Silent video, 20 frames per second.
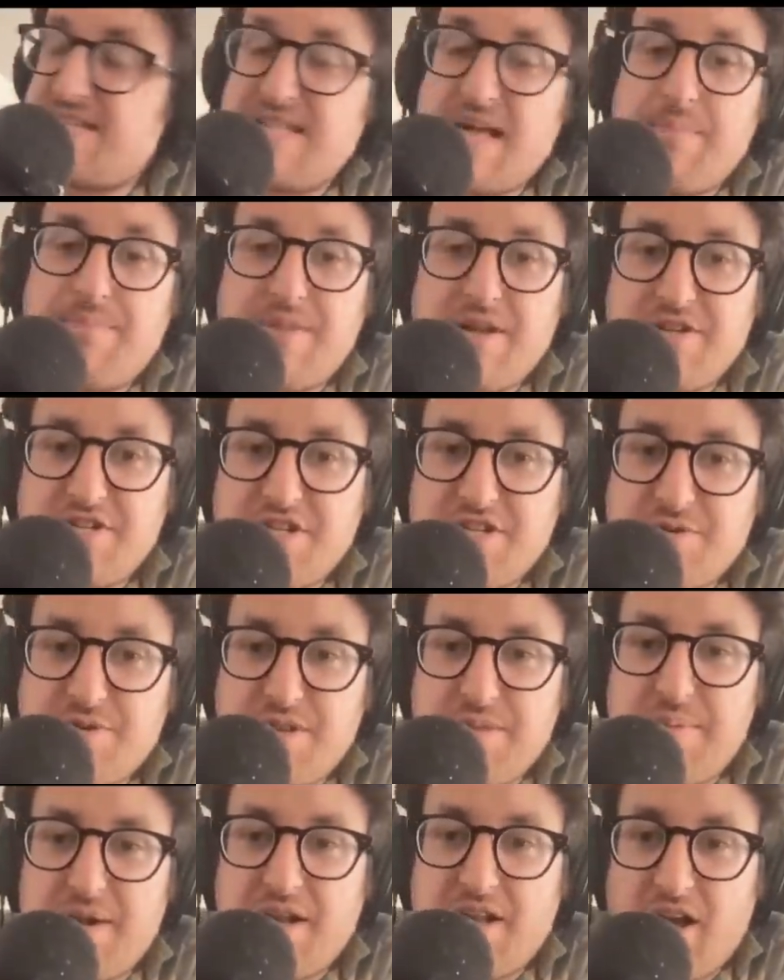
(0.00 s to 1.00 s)
accept that she's
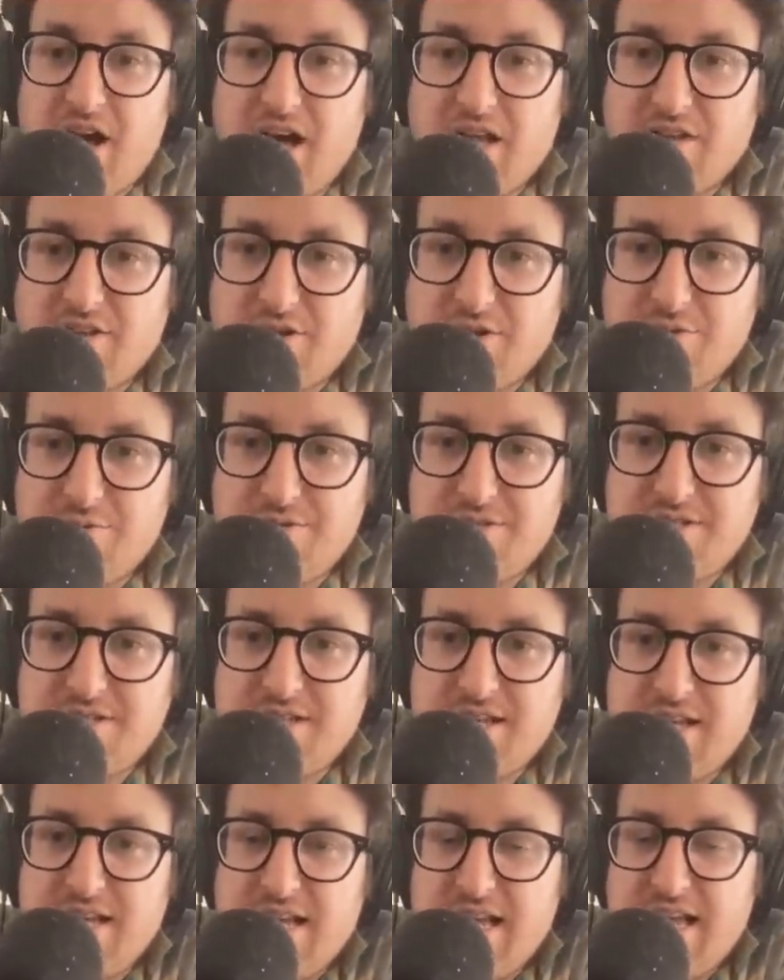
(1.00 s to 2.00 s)
really been cut
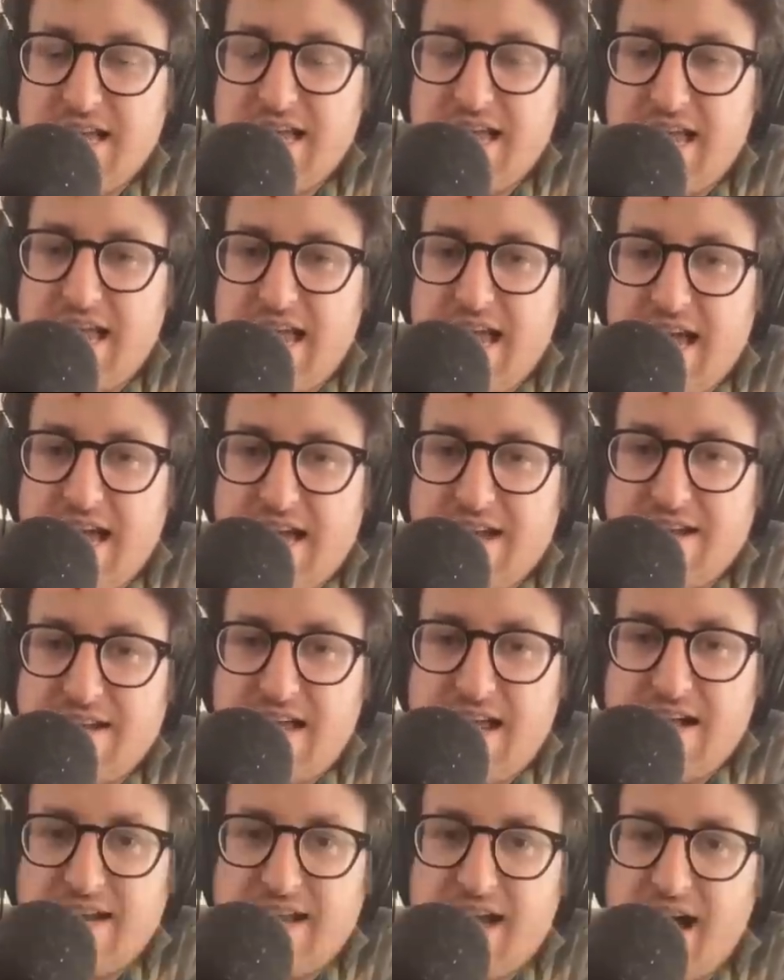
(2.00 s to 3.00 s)
loose,
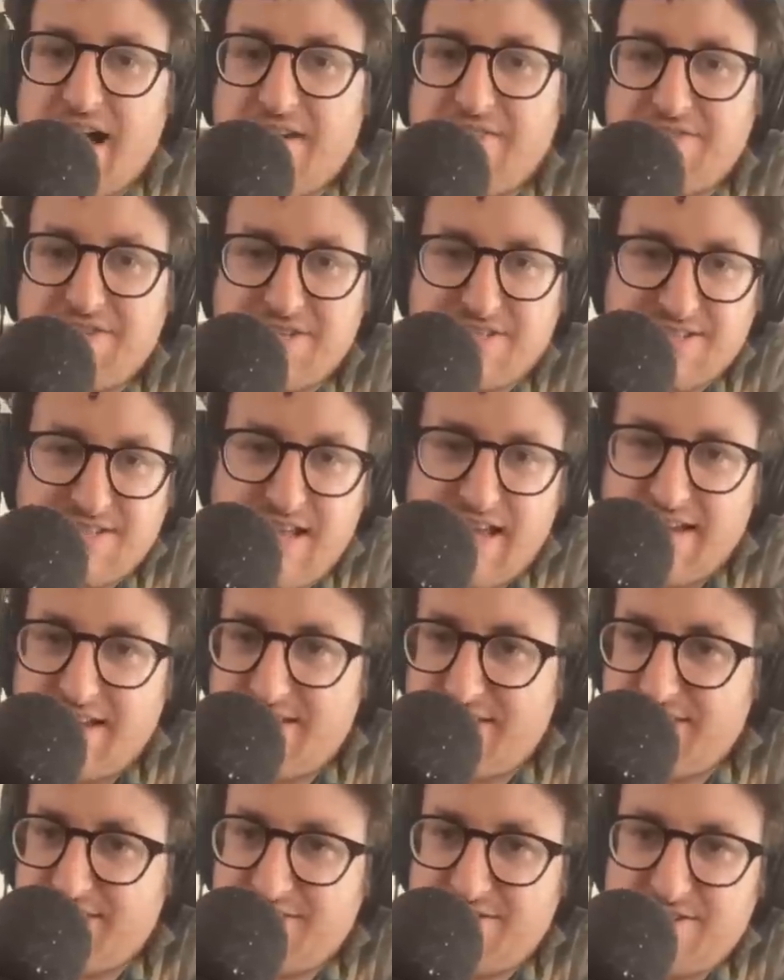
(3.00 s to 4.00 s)
and and kind of just
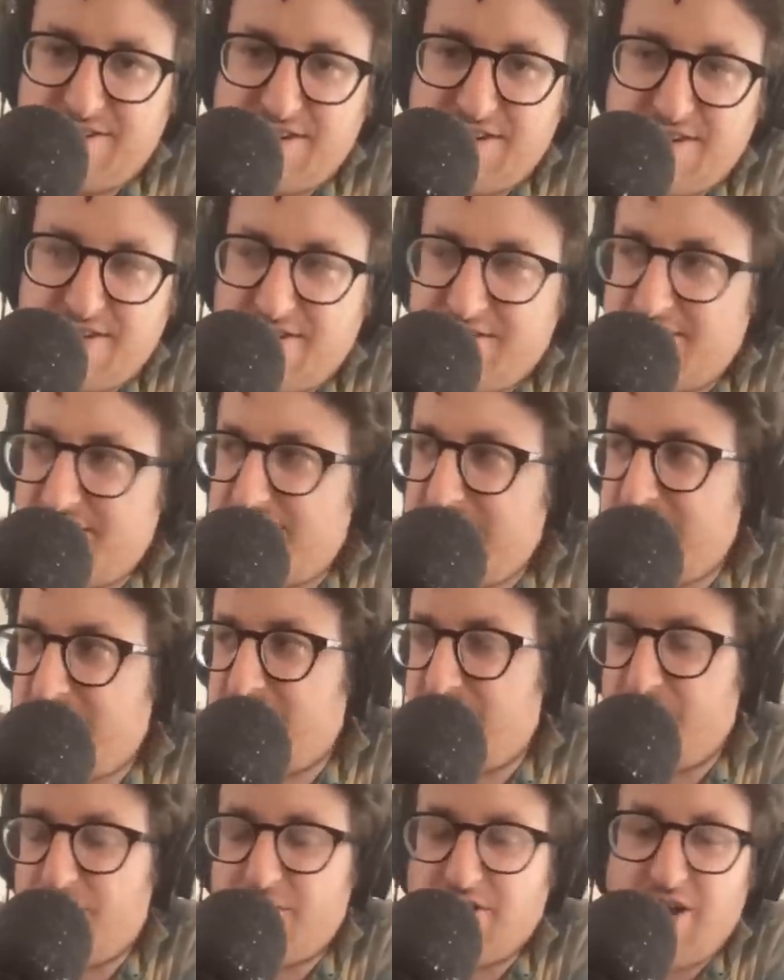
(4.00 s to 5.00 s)
like
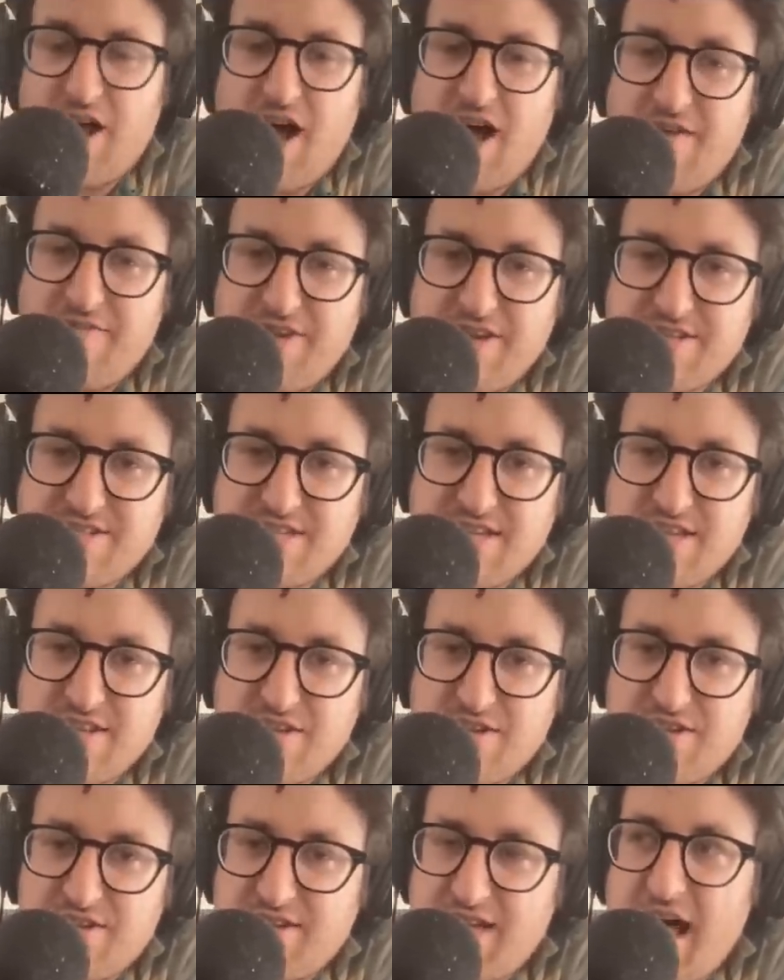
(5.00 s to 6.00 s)
you know, obviously
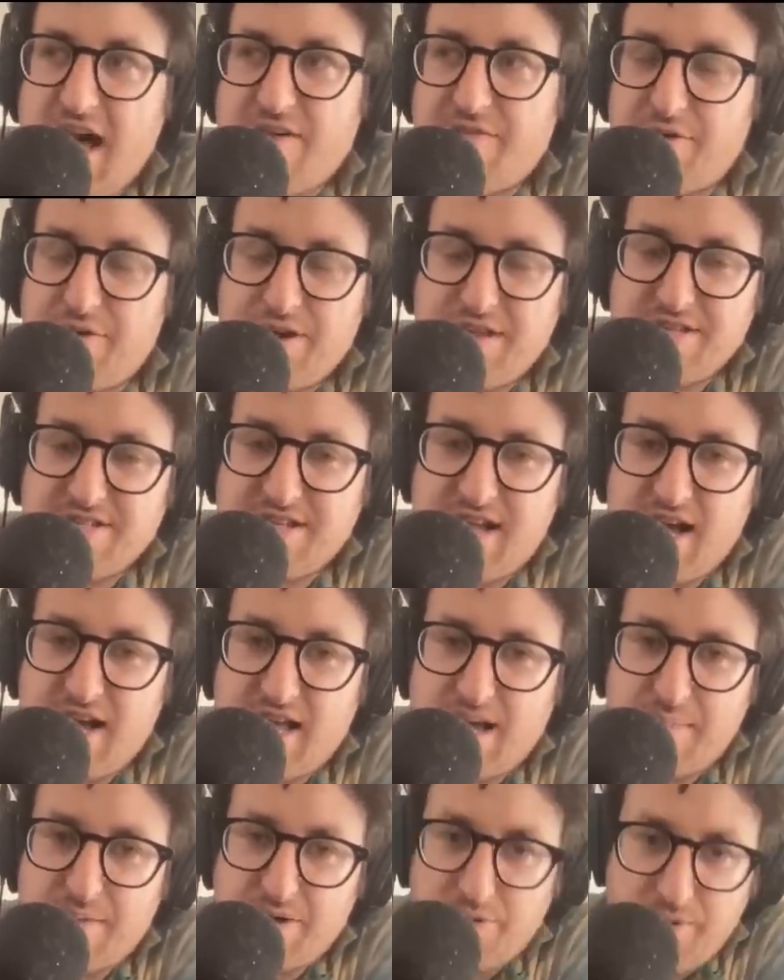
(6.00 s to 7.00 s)
the cavalry is
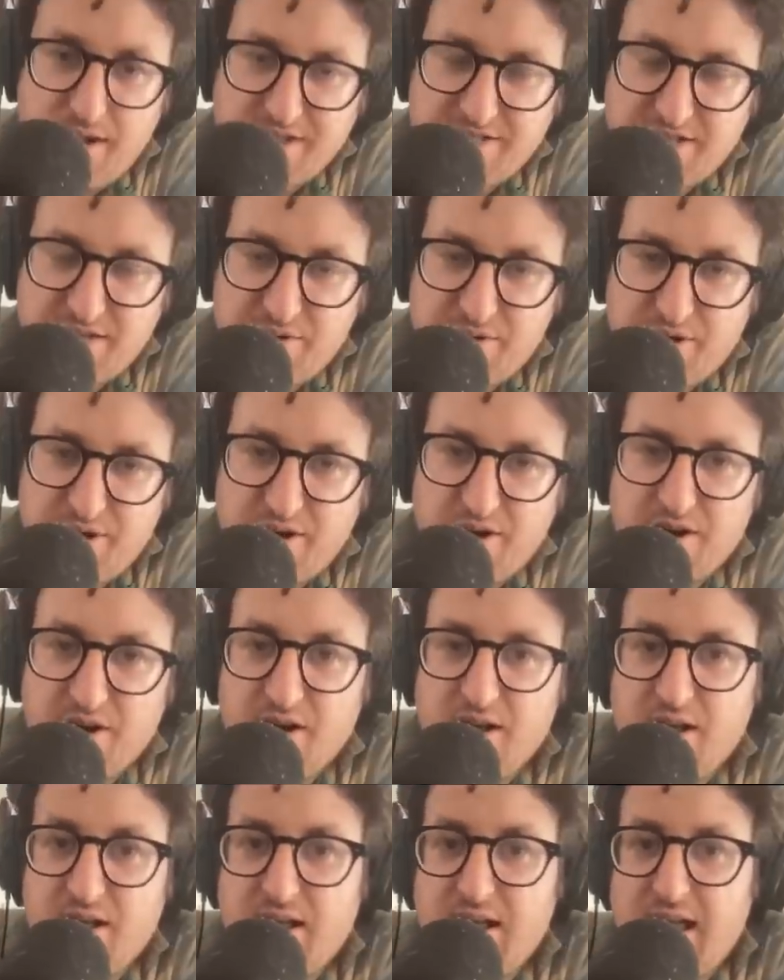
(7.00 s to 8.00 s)
not coming to rescue
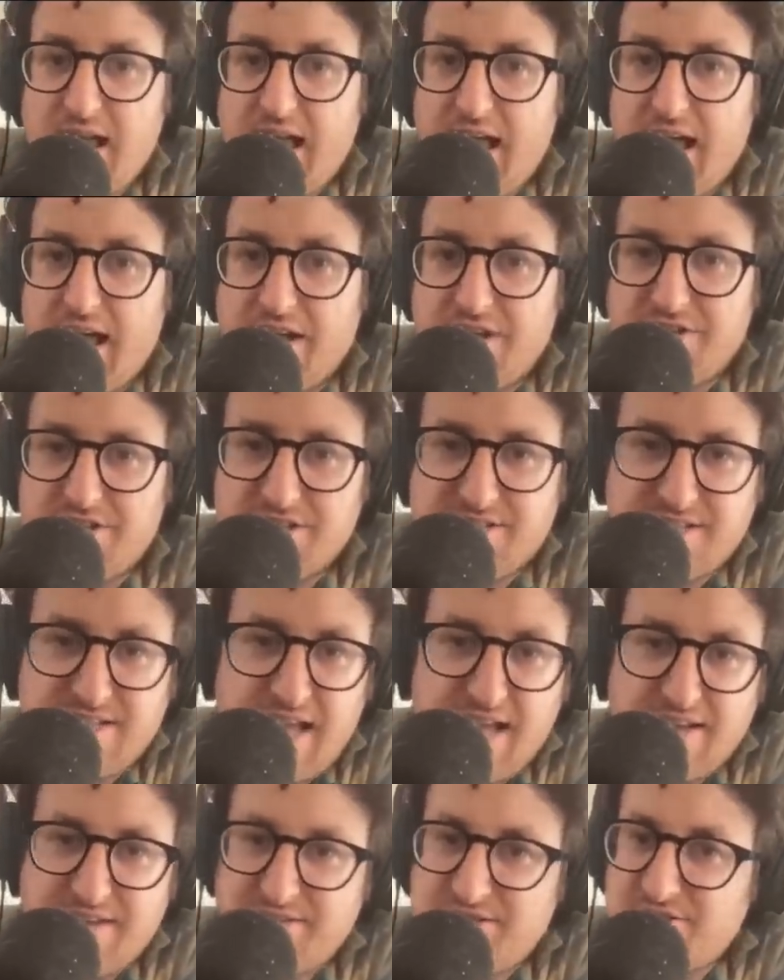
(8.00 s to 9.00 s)
her and
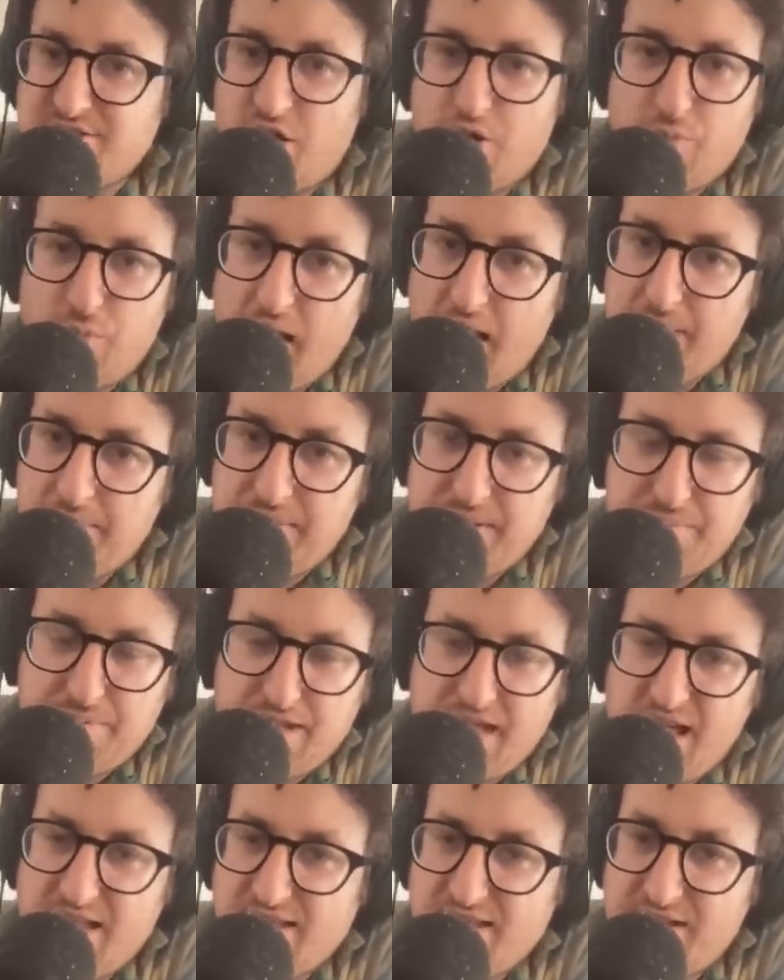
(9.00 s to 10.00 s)
just like start ratting
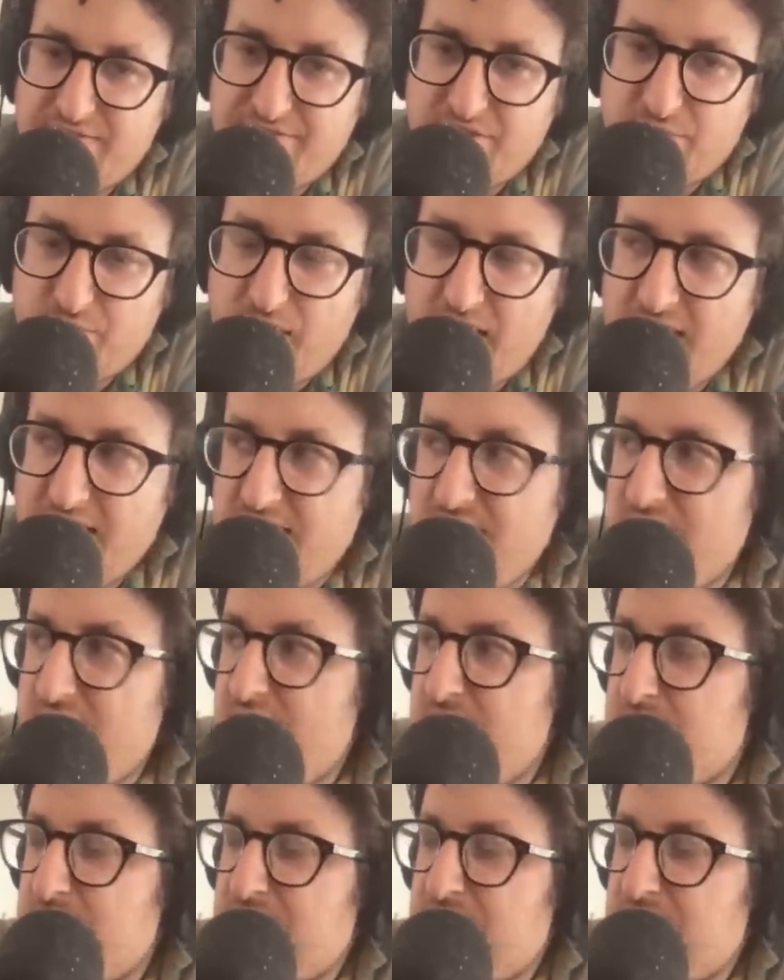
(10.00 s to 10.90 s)
people out left and right.